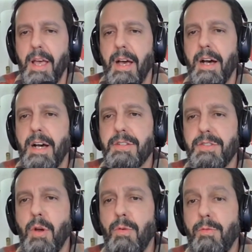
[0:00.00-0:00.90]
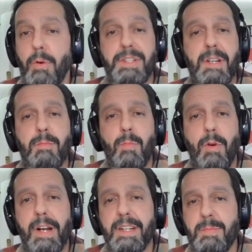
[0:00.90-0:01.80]
uh, so for Jim
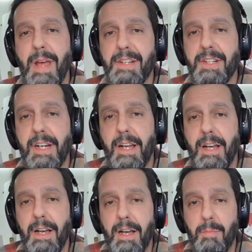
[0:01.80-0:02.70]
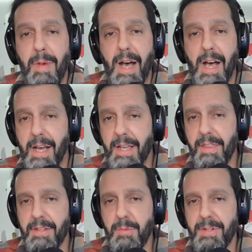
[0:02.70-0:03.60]
working his magic
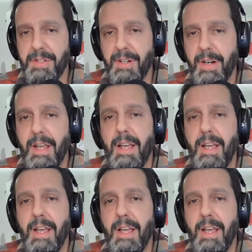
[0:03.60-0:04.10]
behind the switcher,